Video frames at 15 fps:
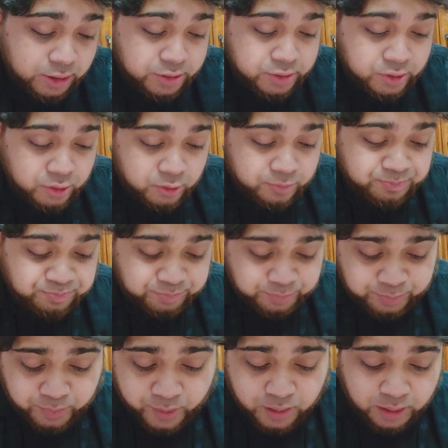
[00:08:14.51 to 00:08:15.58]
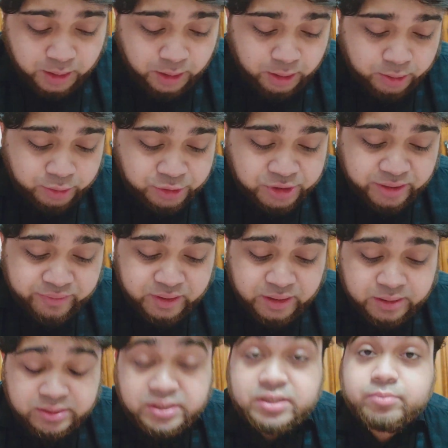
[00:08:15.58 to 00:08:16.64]
So
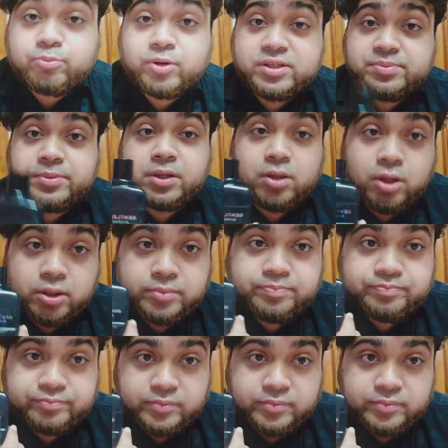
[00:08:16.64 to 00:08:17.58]
longevity, it did impress me a lot.